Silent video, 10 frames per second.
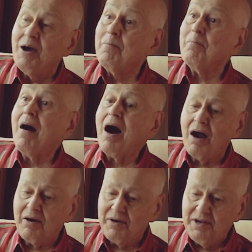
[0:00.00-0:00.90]

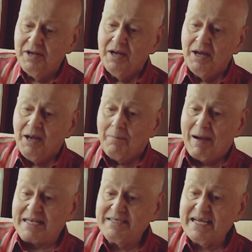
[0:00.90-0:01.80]
marred
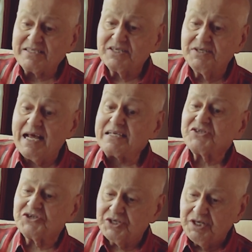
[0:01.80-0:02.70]
by
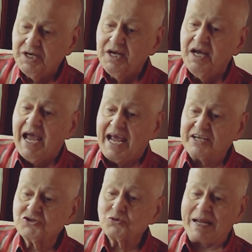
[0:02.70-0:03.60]
dust
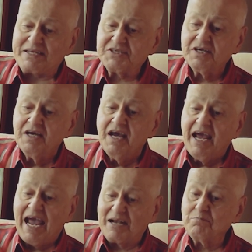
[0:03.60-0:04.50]
and sweat
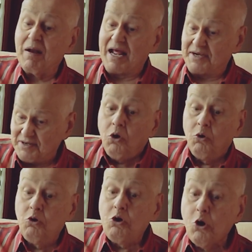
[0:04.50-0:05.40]
and blood,
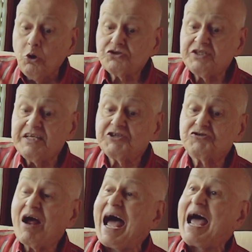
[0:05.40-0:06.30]
who knows the
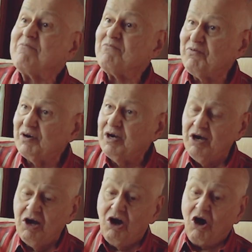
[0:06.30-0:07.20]
triumph
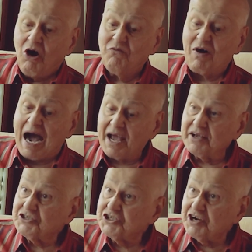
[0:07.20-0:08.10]
of high
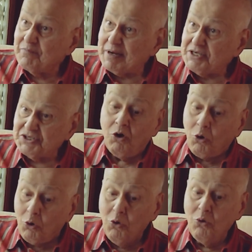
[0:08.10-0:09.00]
achievement,
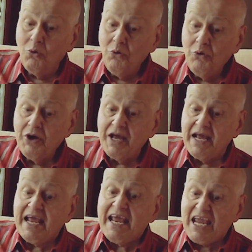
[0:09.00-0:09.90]
who,
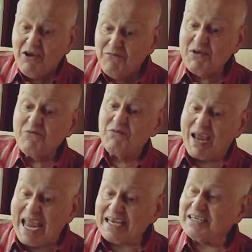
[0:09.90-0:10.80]
if he
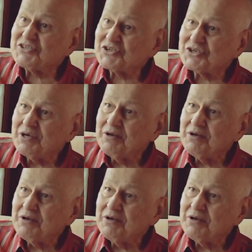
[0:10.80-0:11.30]
fails,